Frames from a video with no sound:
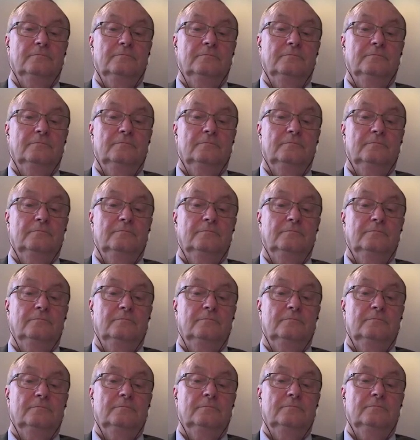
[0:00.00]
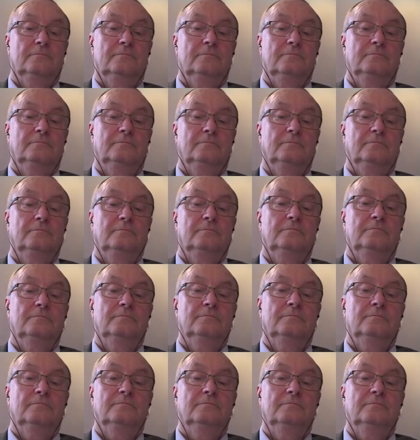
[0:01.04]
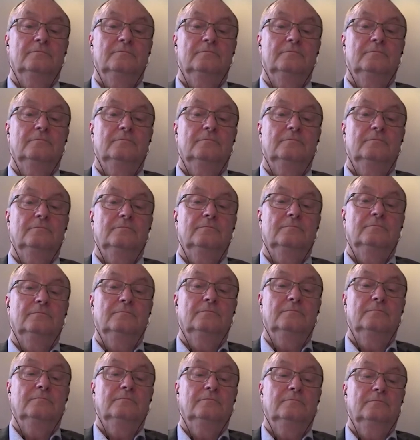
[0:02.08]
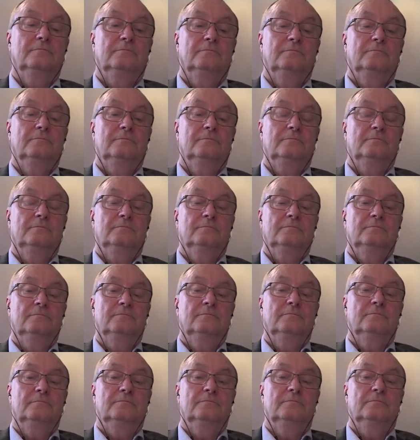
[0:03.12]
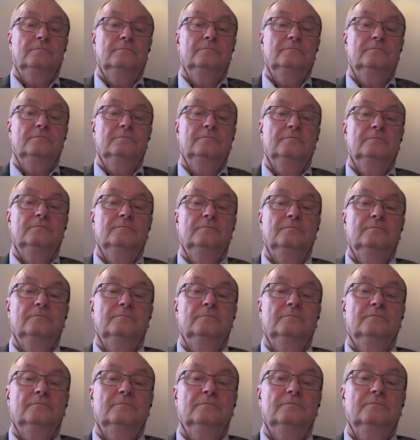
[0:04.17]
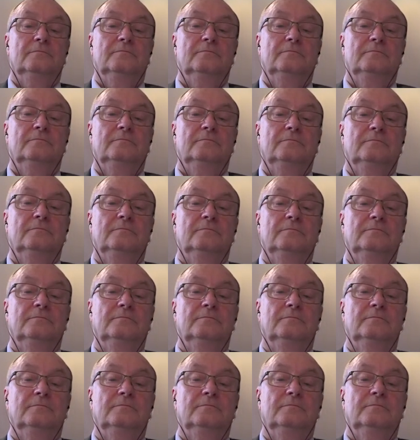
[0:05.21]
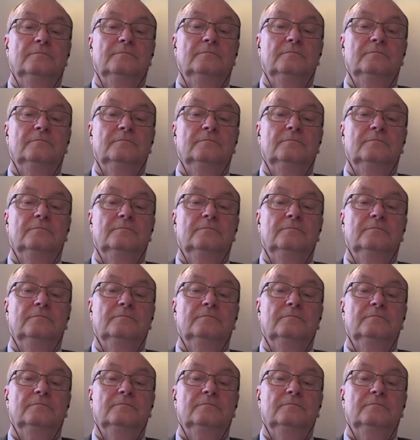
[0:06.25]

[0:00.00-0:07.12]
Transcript: (not speaking)